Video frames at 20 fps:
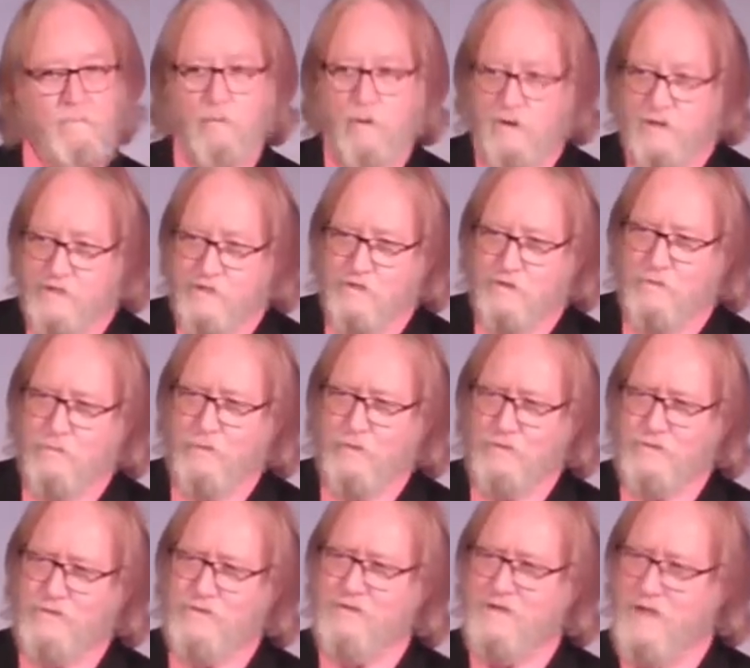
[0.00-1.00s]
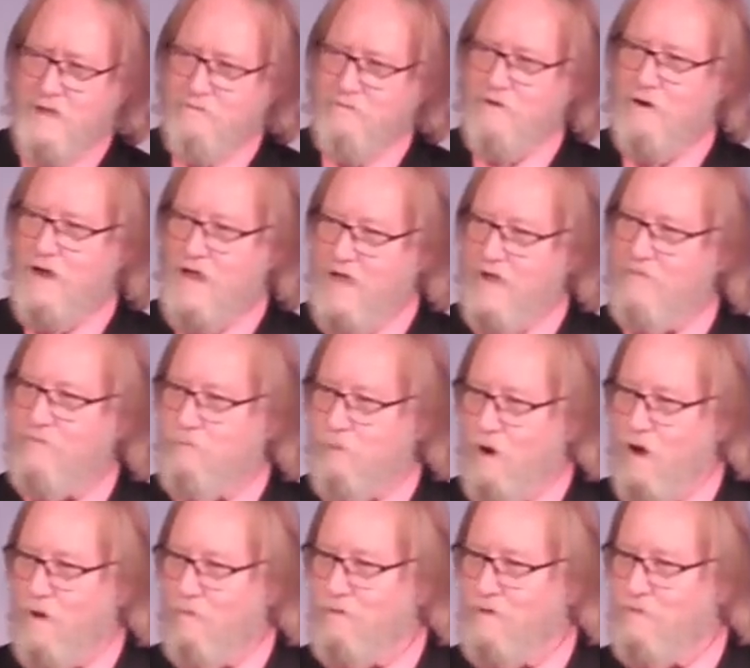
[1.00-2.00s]
Principles never have
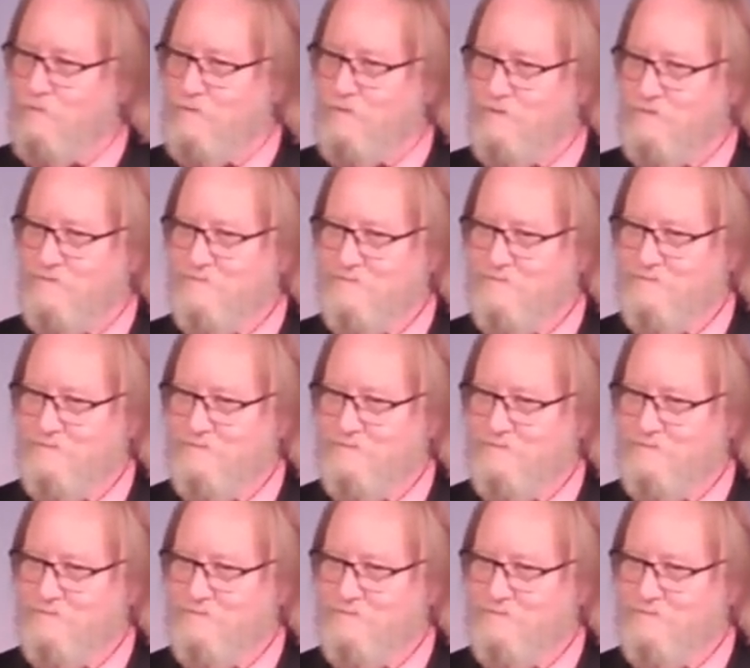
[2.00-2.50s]
problems.